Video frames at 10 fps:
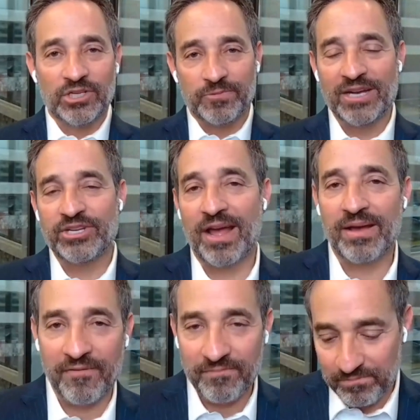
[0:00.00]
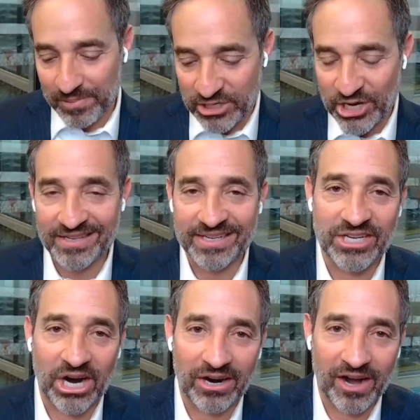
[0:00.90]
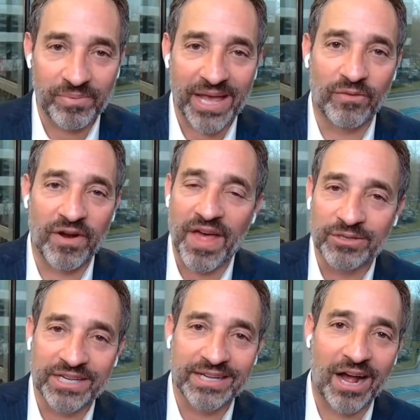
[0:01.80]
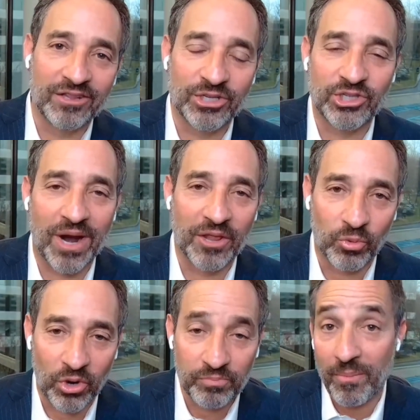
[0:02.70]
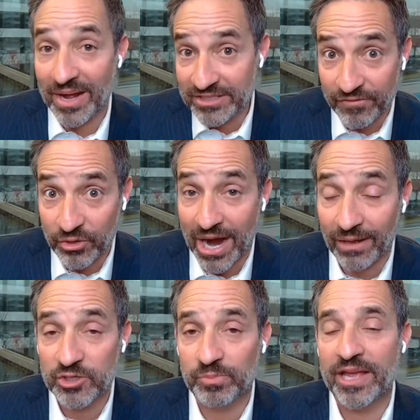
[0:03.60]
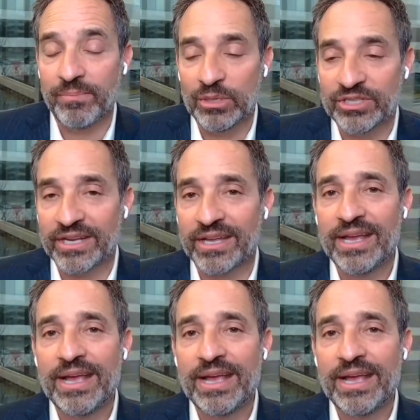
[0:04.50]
So as mentioned, I play jazz guitar. I played over 1,000 concerts around the world, put myself through college playing music.